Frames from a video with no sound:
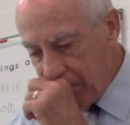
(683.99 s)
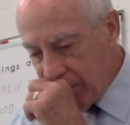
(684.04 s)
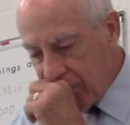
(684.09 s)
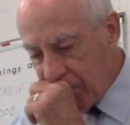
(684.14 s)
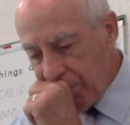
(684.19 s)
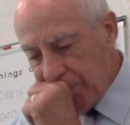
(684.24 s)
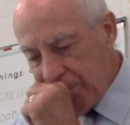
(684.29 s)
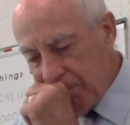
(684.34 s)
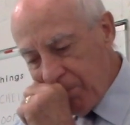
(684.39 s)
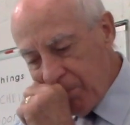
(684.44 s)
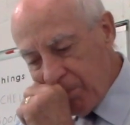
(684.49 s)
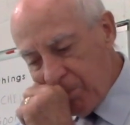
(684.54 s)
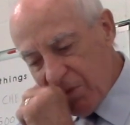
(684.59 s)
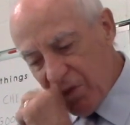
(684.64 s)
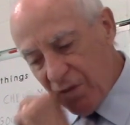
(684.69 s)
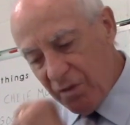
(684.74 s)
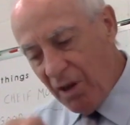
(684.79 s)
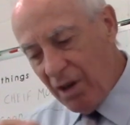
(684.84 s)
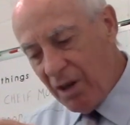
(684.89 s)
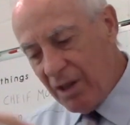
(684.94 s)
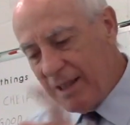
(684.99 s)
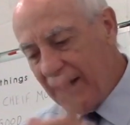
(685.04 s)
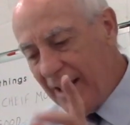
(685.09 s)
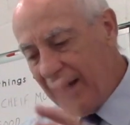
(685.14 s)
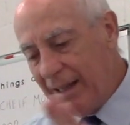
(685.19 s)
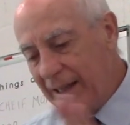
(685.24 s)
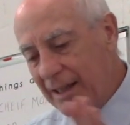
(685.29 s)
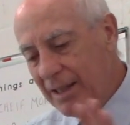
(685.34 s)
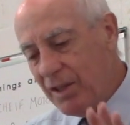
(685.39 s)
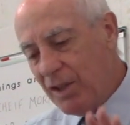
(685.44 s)
as far as I
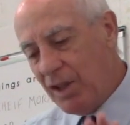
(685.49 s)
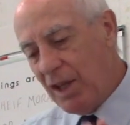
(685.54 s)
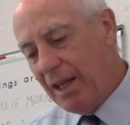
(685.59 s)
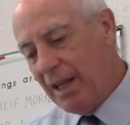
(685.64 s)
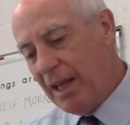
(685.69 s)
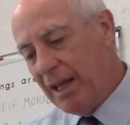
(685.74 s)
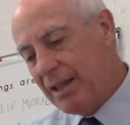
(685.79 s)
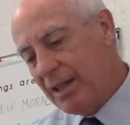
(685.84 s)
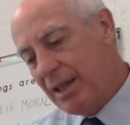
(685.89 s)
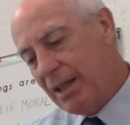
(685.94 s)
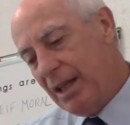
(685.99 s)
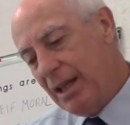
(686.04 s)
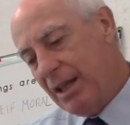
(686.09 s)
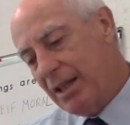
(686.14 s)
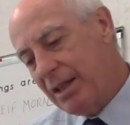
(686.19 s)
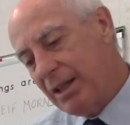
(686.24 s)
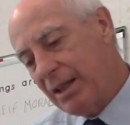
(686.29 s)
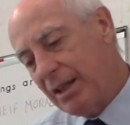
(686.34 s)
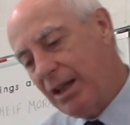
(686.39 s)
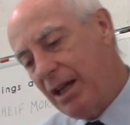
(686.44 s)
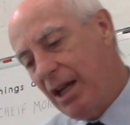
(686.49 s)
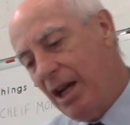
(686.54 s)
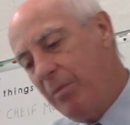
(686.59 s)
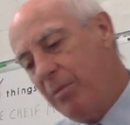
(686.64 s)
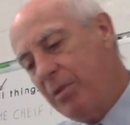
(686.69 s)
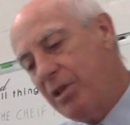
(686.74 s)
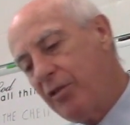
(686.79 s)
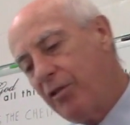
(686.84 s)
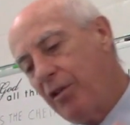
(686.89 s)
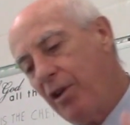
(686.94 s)
can see, this
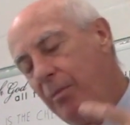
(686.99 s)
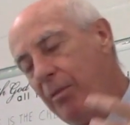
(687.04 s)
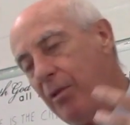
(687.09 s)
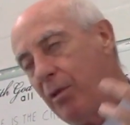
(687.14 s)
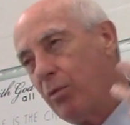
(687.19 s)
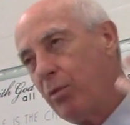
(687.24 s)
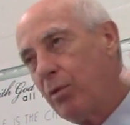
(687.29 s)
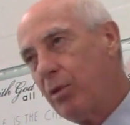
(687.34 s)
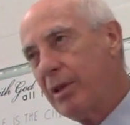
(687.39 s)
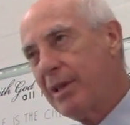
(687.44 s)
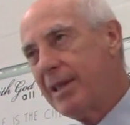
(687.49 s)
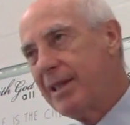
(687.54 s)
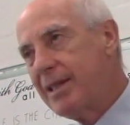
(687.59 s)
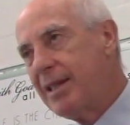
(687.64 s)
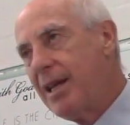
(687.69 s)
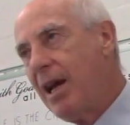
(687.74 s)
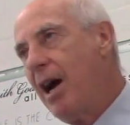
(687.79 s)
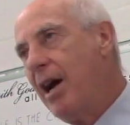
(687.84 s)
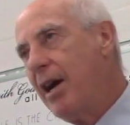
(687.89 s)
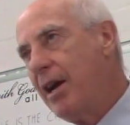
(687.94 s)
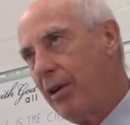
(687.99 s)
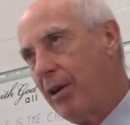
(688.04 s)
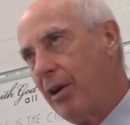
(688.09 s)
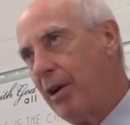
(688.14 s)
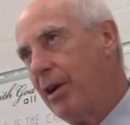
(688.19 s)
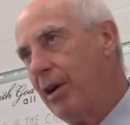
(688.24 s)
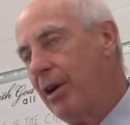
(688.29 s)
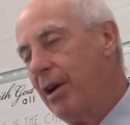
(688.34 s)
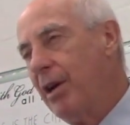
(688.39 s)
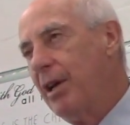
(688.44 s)
comes from the word sire.